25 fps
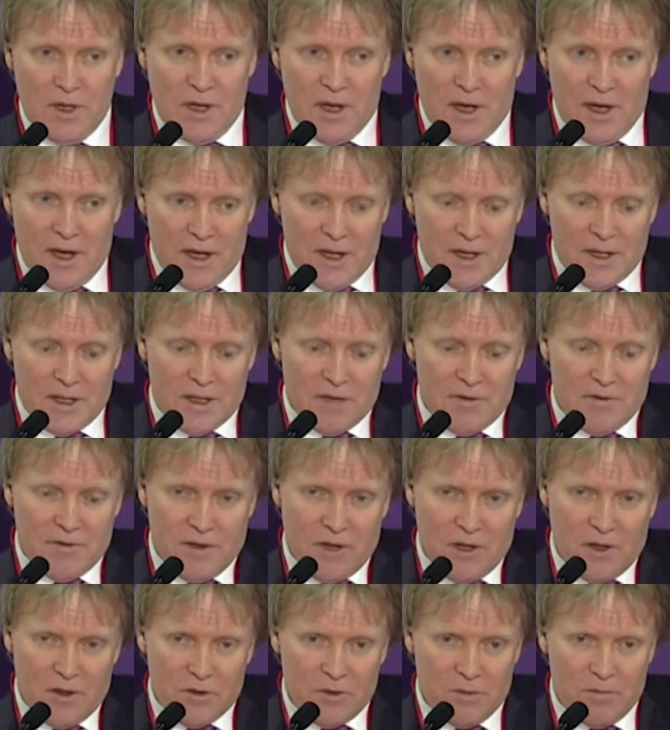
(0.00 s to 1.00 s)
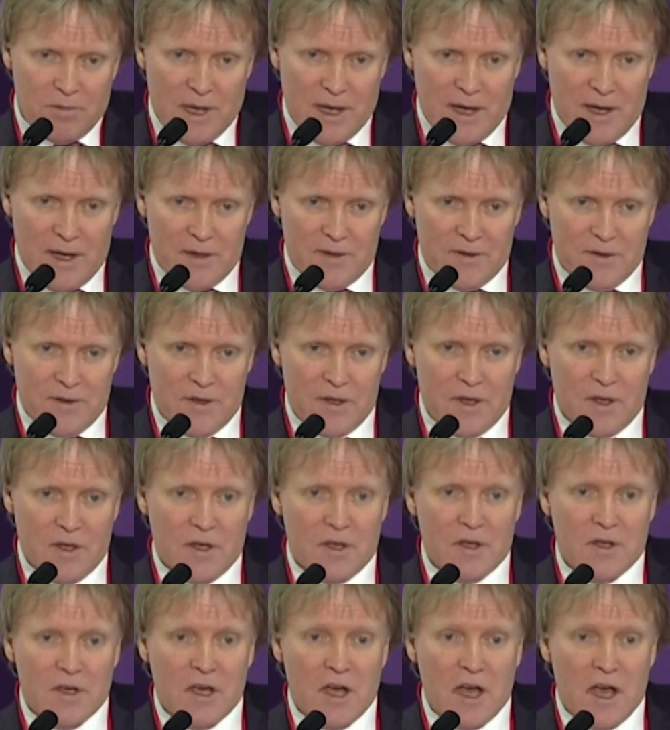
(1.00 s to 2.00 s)
And it'll follow the path,
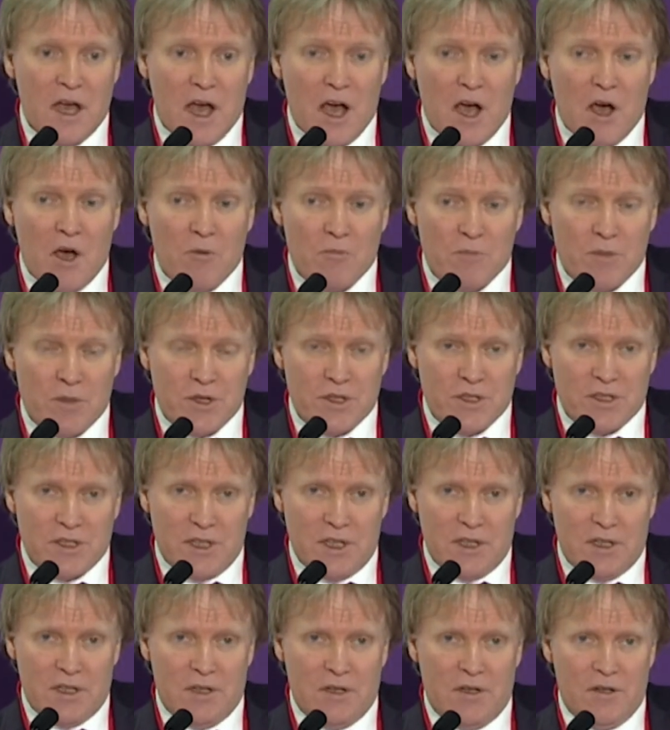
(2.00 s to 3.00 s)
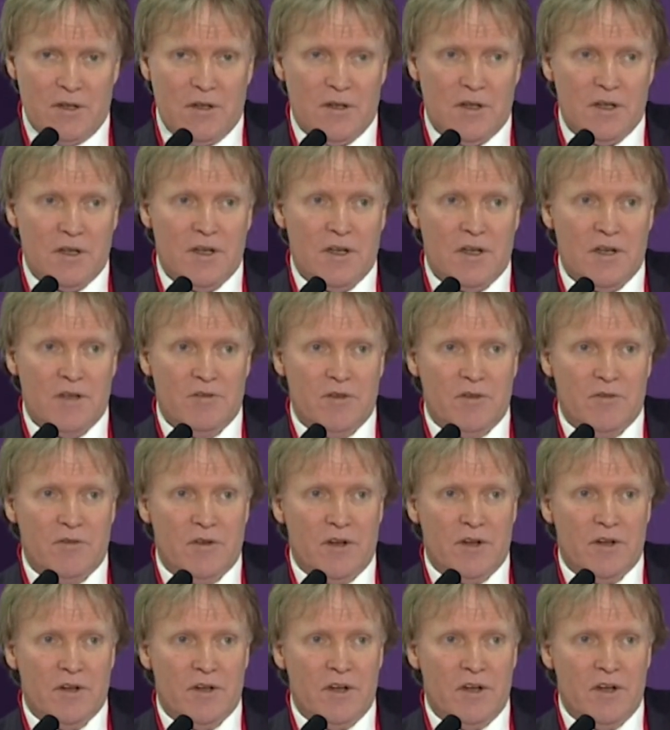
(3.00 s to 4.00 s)
particularly if you've
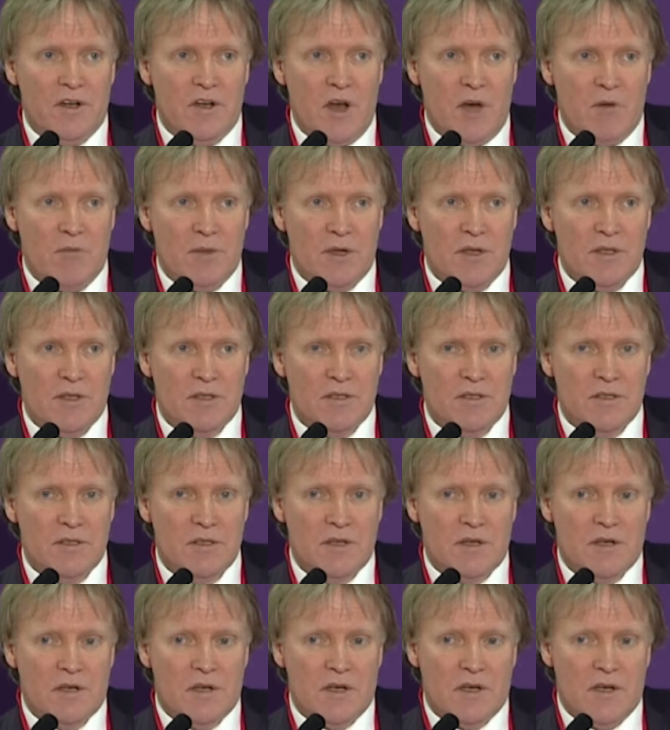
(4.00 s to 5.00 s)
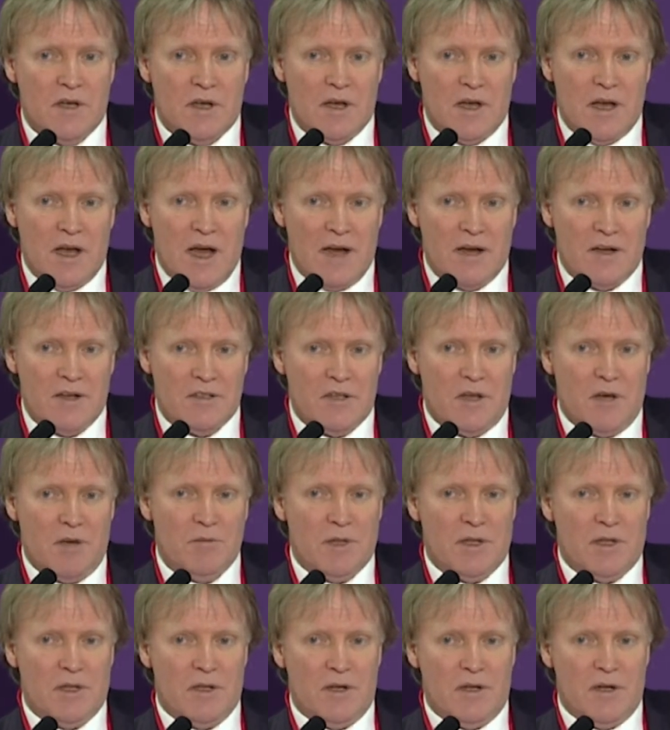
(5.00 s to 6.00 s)
got anomalous
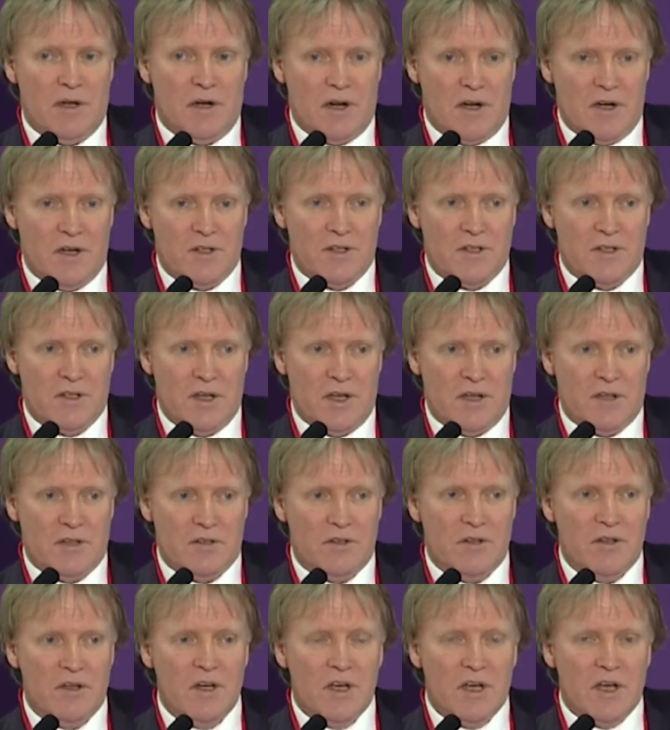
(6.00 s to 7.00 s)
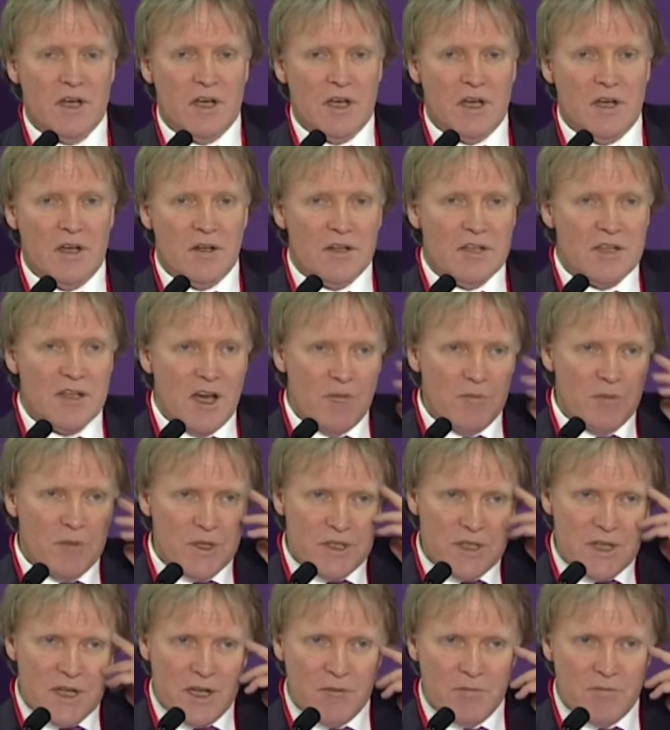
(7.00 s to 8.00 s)
anatomical architecture.
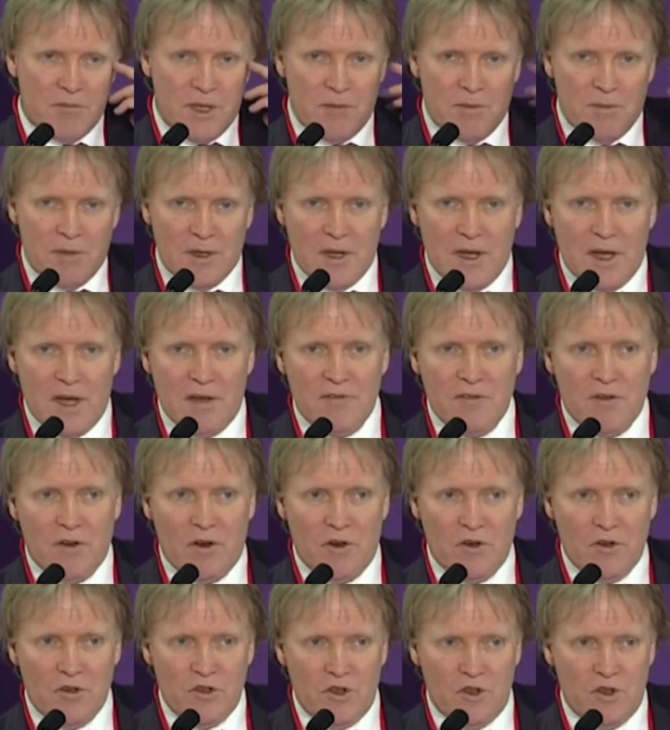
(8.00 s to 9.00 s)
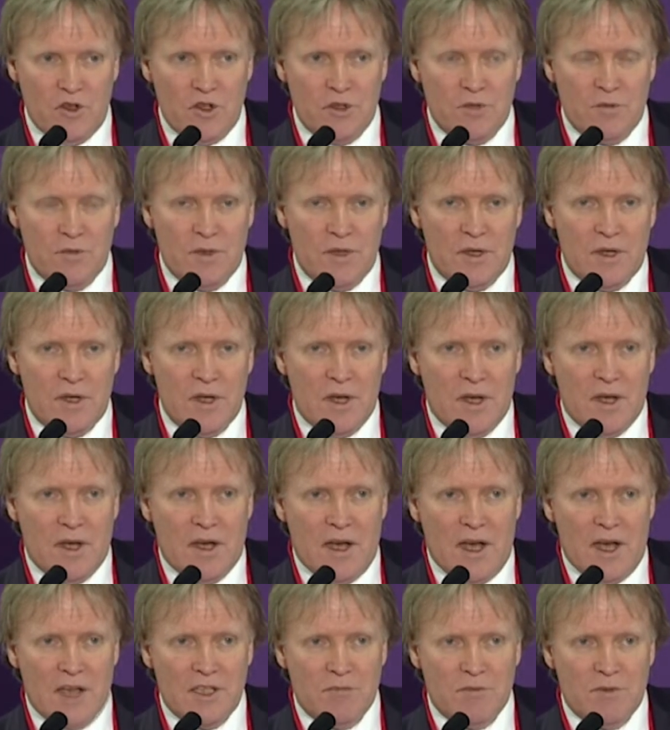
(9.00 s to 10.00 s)
10% eh, of people have unusual,
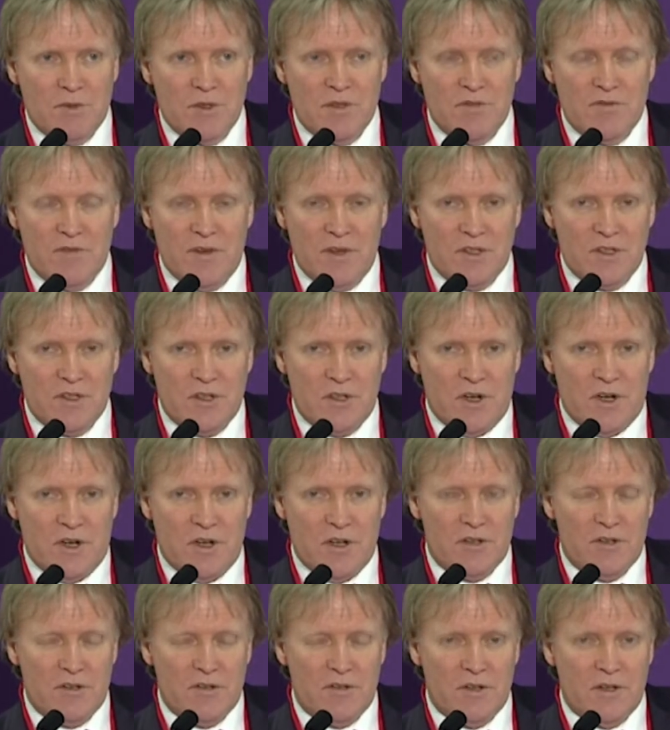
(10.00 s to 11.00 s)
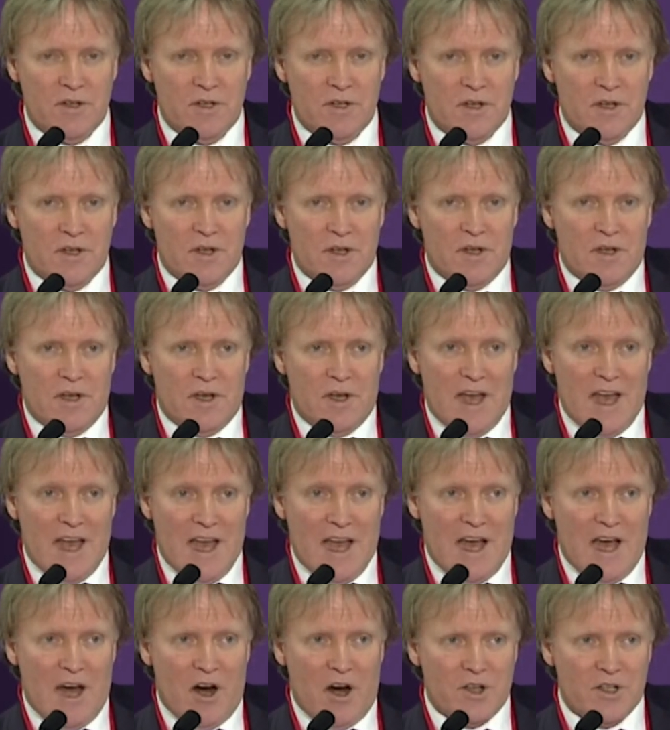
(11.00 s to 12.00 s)
I suppose, facial artery
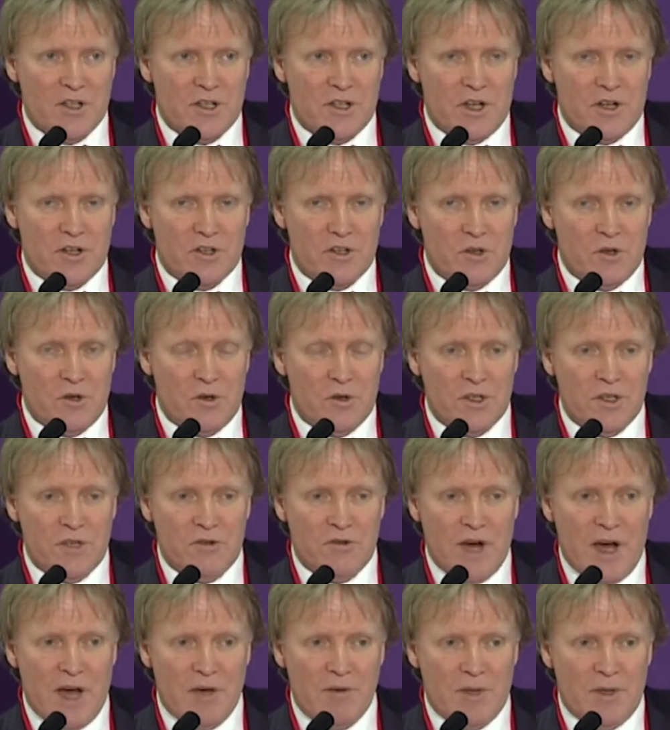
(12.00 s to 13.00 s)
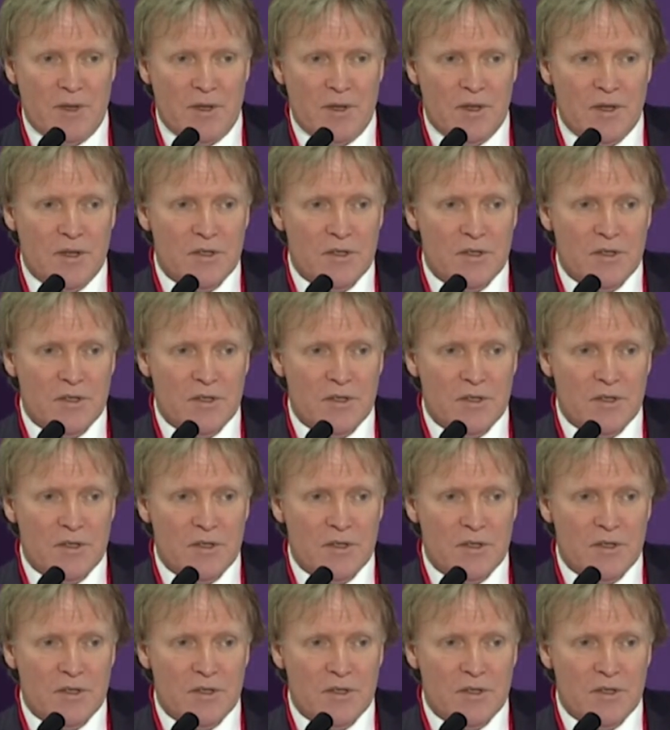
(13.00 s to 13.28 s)
architecture going to the eyeball.